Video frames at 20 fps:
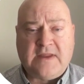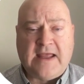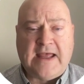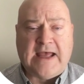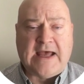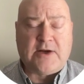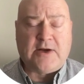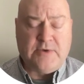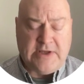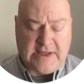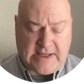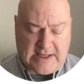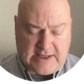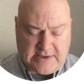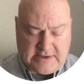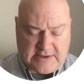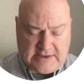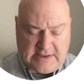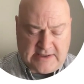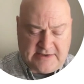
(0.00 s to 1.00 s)
how do we
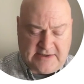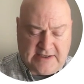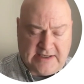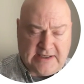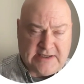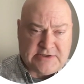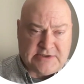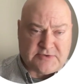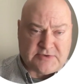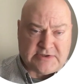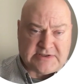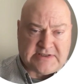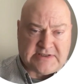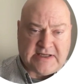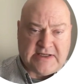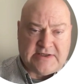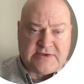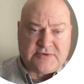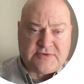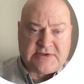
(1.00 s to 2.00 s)
calculate the interest?
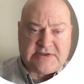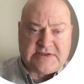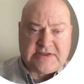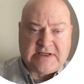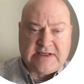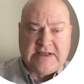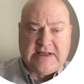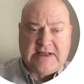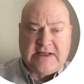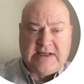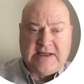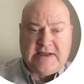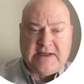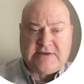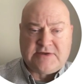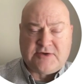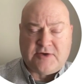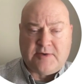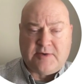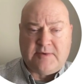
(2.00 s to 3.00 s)
Interest
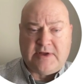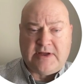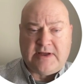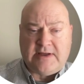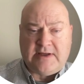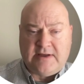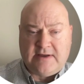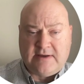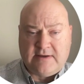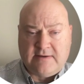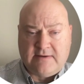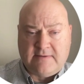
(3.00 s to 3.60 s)
is going to be